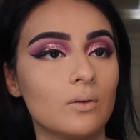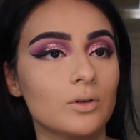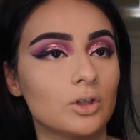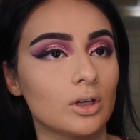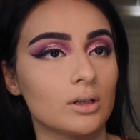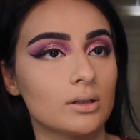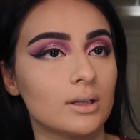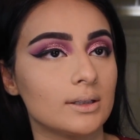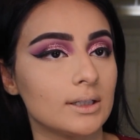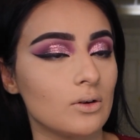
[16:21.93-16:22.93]
which is
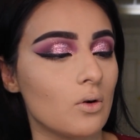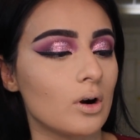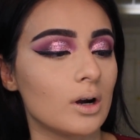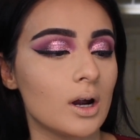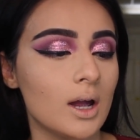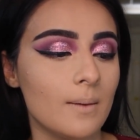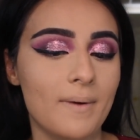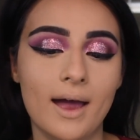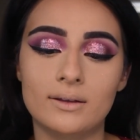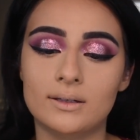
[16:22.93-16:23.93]
the Dioir
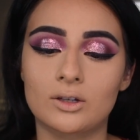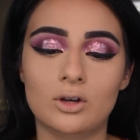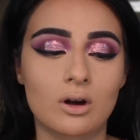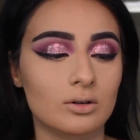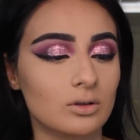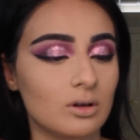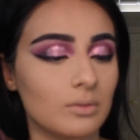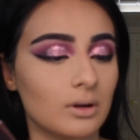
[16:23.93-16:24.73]
Backstage Contour.